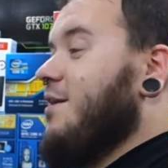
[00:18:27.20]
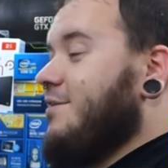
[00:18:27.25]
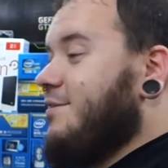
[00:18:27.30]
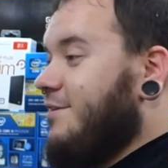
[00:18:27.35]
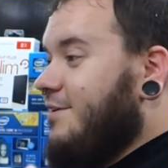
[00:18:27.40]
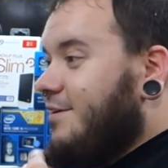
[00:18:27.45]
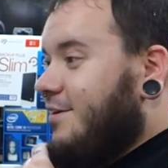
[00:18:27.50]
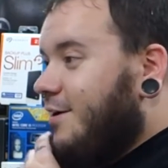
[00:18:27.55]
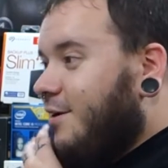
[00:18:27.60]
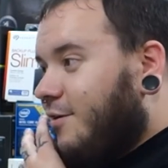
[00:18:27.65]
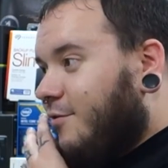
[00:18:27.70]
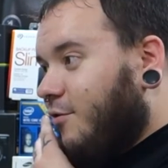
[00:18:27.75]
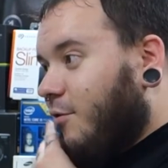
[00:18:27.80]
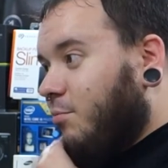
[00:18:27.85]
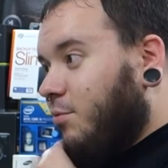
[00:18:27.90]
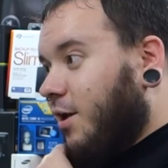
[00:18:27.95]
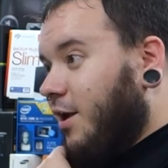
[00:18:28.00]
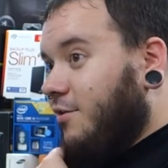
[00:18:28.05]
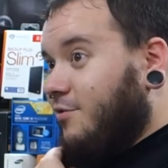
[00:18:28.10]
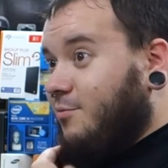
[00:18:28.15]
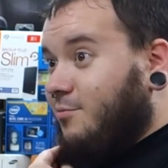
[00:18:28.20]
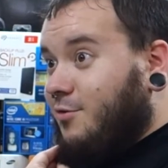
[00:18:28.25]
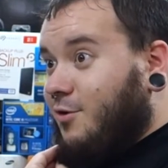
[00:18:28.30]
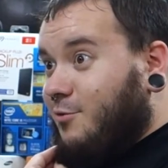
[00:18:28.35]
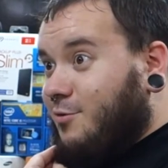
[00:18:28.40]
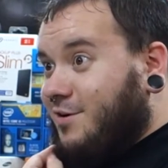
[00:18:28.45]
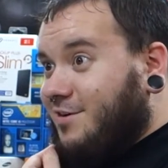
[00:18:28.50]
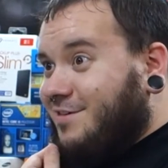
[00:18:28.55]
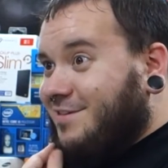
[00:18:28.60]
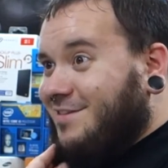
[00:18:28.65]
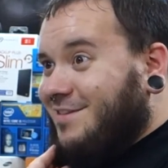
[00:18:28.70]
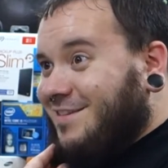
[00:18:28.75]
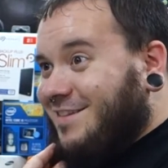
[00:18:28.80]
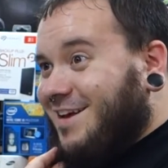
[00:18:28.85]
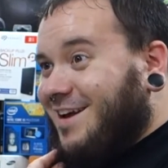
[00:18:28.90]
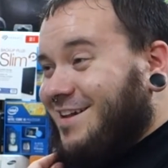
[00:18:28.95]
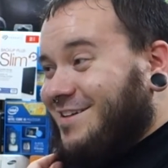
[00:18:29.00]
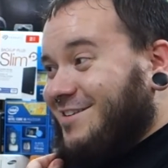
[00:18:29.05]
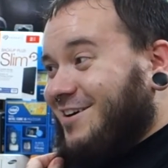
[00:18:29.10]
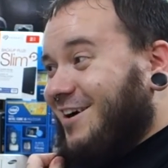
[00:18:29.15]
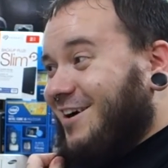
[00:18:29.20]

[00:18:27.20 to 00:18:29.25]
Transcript: man, for playing some Dota. That's